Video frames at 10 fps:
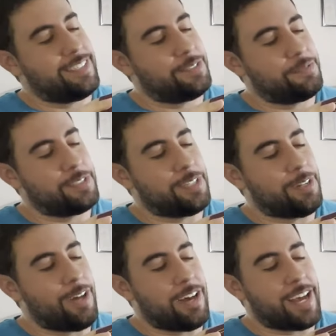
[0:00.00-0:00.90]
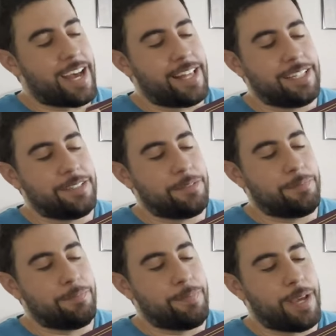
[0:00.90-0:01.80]
This was the Long Island
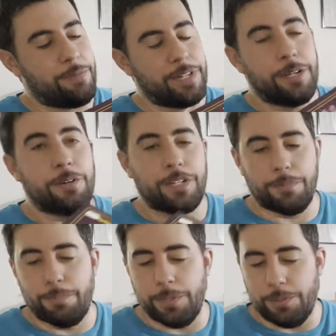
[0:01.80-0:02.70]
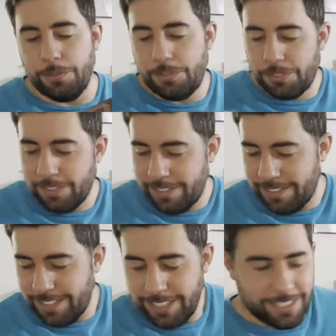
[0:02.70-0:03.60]
Bay Window Caboose,
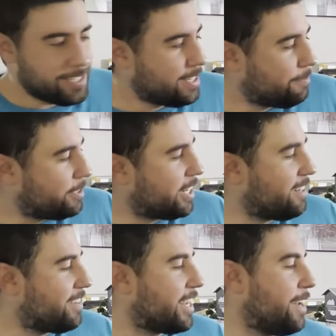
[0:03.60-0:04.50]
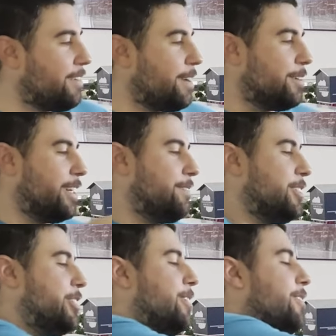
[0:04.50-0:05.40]
which I don't think I've ever
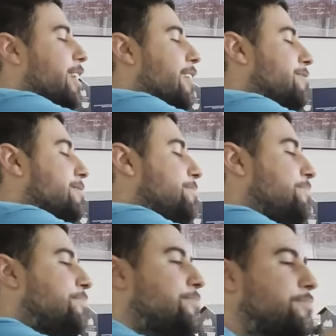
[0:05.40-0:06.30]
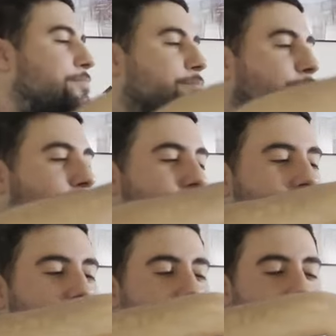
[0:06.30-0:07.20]
even showed off
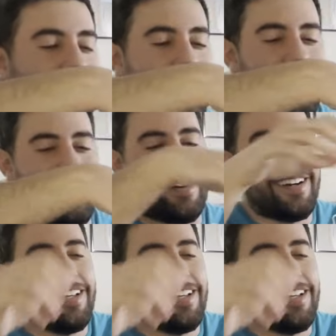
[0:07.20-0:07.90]
here.